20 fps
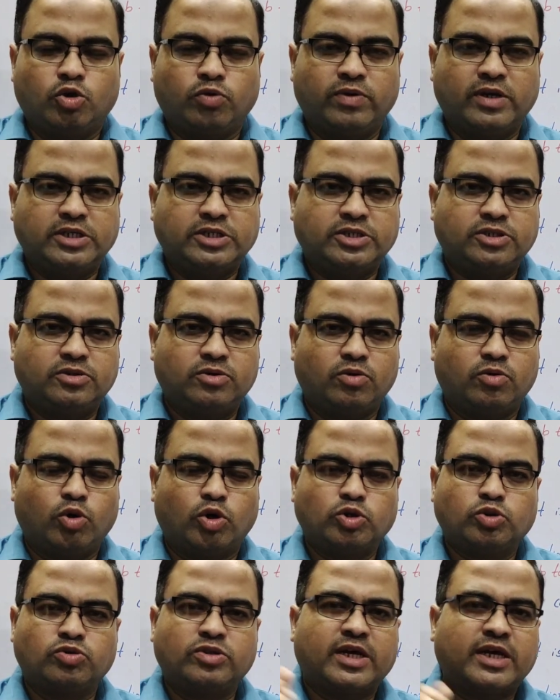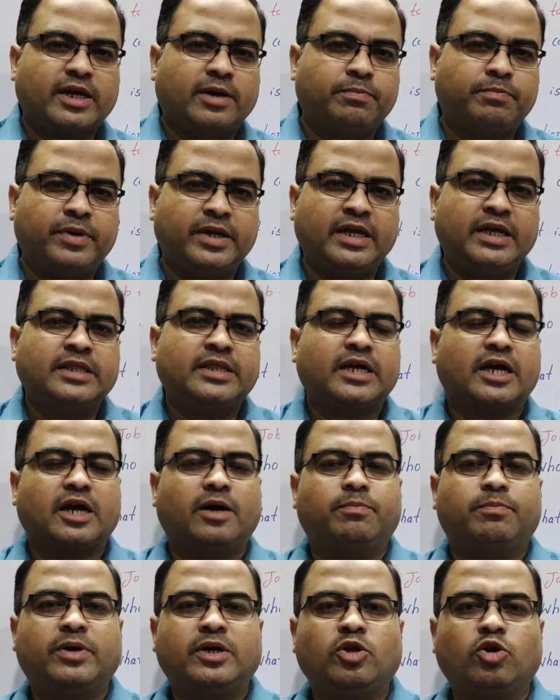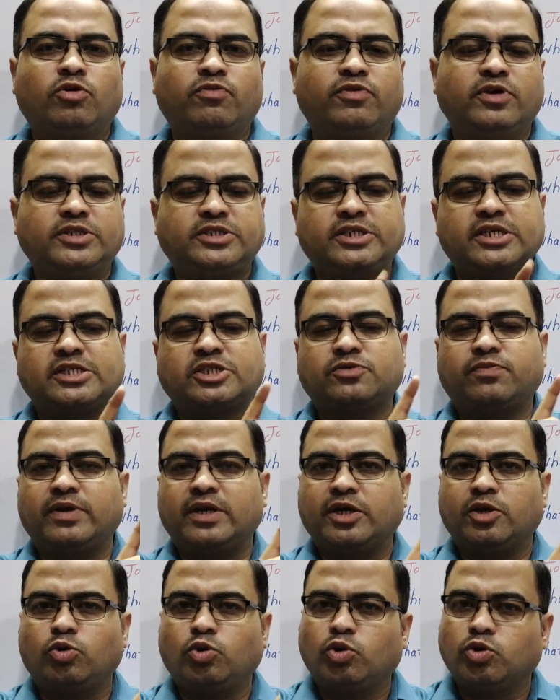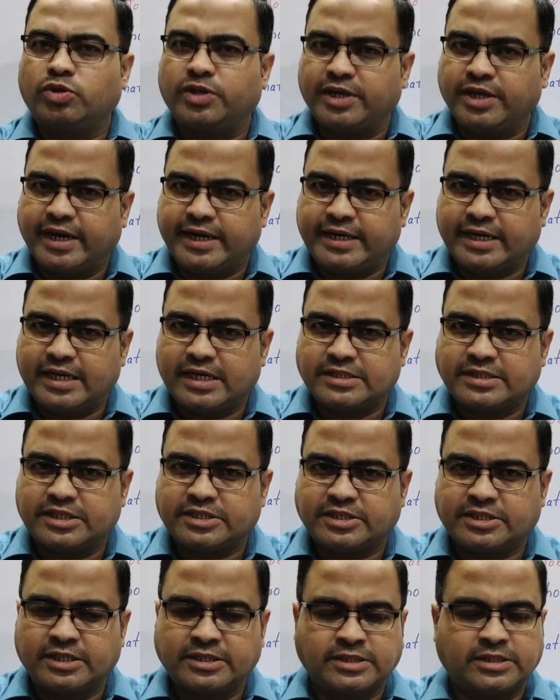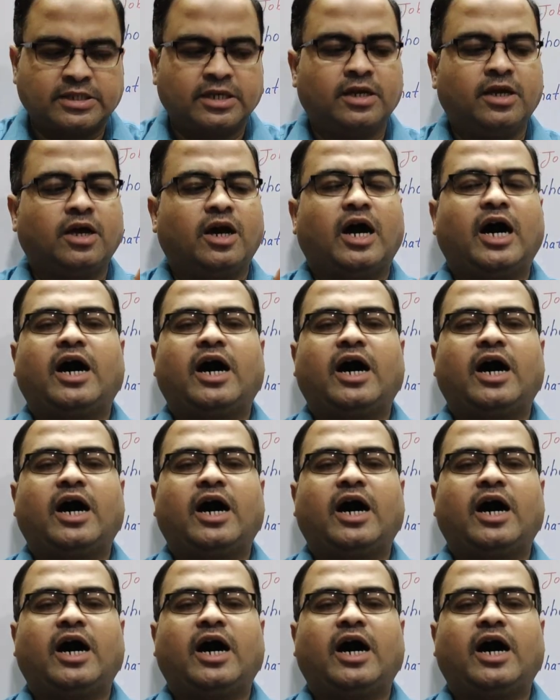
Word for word: you will go to the company officials will give you theoretical sessions.